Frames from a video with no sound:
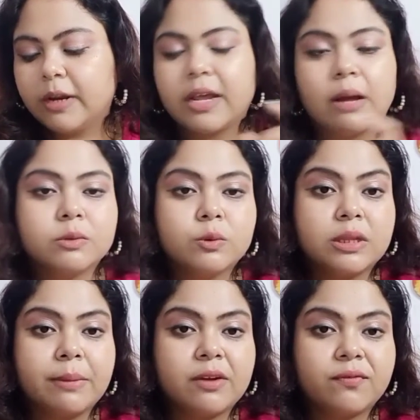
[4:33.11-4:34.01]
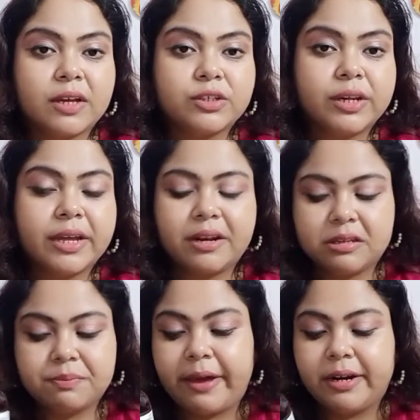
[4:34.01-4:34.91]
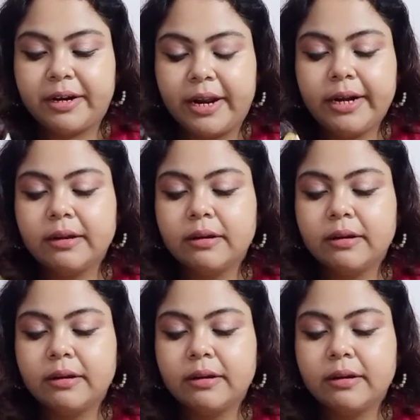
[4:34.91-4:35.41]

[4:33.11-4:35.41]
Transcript: It comes with the manufacturing and expiry date.